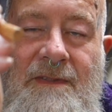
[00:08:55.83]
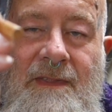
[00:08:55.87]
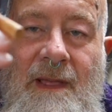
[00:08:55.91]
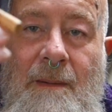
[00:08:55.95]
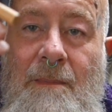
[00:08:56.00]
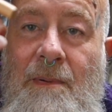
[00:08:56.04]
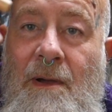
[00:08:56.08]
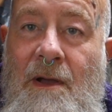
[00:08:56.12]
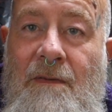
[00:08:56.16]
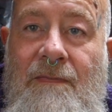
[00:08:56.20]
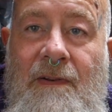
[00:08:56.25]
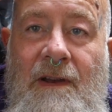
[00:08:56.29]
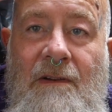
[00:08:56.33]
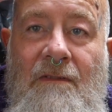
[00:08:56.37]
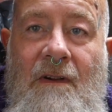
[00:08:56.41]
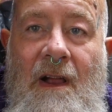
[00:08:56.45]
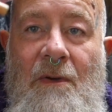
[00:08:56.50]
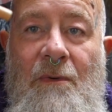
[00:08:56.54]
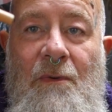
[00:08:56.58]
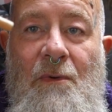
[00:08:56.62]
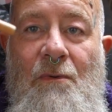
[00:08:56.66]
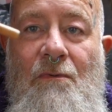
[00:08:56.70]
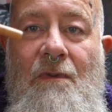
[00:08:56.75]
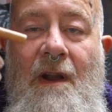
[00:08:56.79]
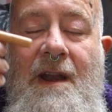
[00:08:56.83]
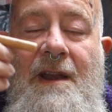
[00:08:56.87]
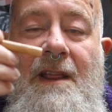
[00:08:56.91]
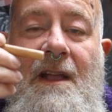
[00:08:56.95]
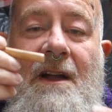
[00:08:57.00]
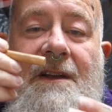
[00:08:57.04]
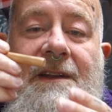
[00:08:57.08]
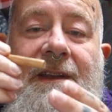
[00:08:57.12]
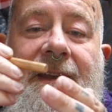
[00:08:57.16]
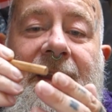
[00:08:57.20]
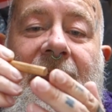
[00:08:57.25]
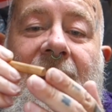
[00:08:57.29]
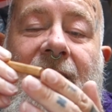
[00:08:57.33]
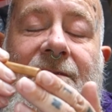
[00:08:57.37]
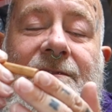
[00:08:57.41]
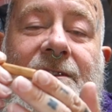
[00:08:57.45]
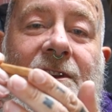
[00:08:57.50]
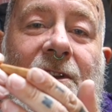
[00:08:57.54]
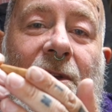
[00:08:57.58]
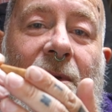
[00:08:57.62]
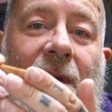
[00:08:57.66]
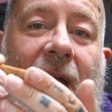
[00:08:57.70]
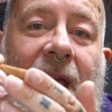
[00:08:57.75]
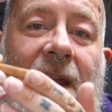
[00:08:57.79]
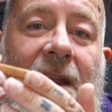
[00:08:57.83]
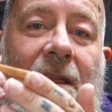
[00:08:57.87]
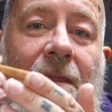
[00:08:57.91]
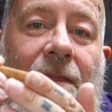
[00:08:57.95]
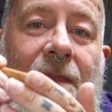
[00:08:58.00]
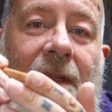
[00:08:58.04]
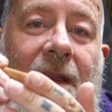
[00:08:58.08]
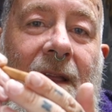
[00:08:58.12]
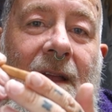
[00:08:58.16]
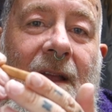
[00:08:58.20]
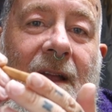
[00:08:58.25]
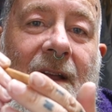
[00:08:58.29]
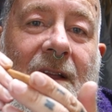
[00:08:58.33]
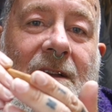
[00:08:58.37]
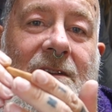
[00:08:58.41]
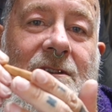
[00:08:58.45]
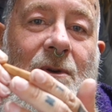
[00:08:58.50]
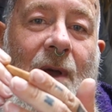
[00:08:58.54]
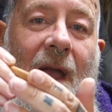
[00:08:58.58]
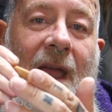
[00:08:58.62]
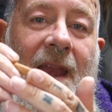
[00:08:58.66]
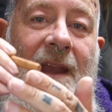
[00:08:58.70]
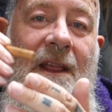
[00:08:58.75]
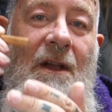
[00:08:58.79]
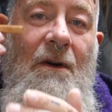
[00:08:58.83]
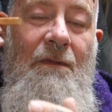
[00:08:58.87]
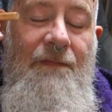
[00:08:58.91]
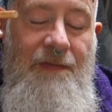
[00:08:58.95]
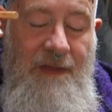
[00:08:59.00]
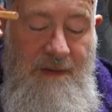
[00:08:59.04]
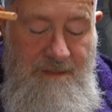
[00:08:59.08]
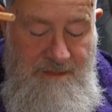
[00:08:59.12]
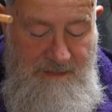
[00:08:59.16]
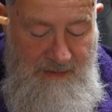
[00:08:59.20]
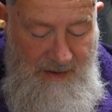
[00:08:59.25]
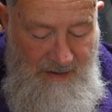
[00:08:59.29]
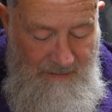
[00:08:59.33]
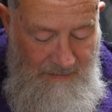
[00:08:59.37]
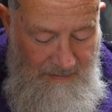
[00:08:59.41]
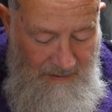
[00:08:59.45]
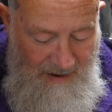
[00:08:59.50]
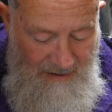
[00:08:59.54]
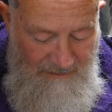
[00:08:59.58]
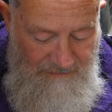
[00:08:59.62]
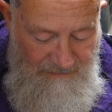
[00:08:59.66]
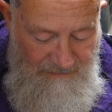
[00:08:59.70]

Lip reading: They're perfectly round already. I didn't have to do anything to any of them, apart